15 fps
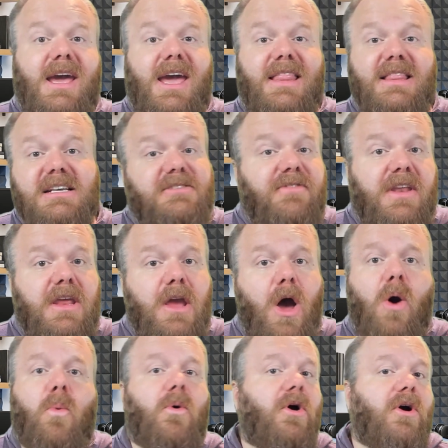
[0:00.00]
In this
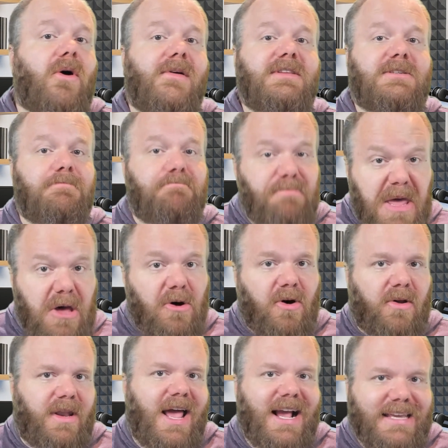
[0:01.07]
video, we're going to
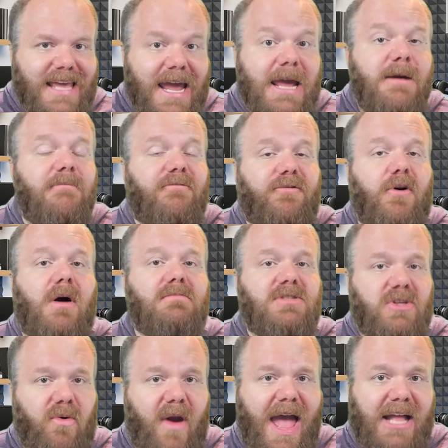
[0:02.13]
build a game from
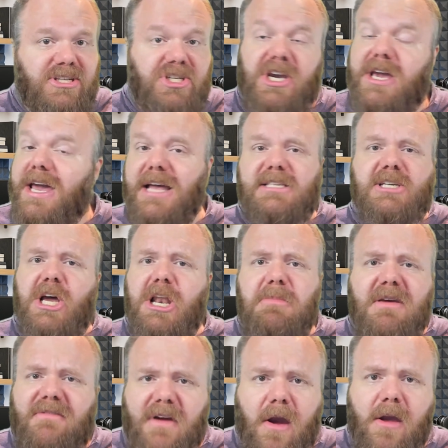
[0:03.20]
scratch. It's going to
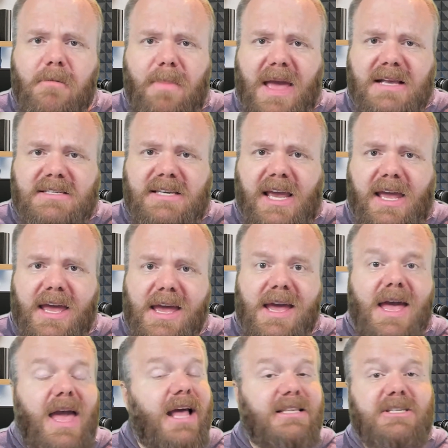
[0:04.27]
be very basic.
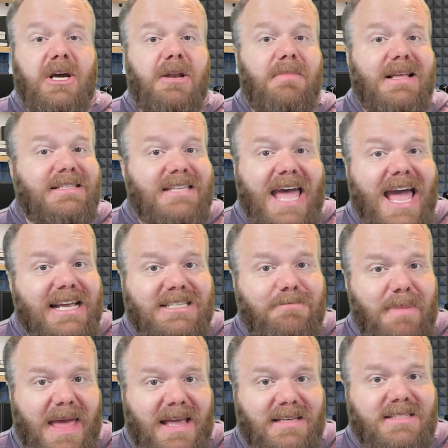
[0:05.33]
It's going to be
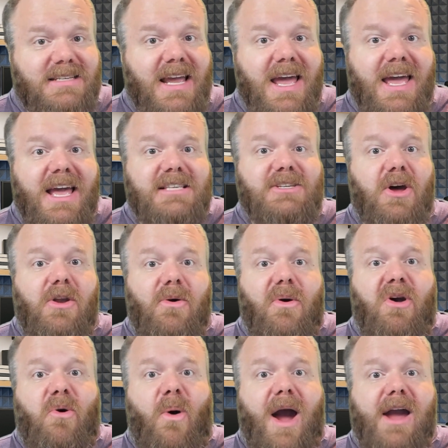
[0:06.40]
text-based. It's going to
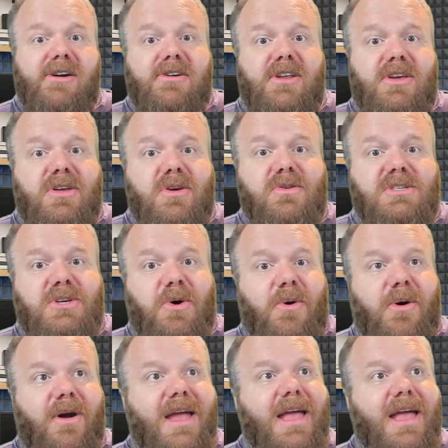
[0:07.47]
require you to use your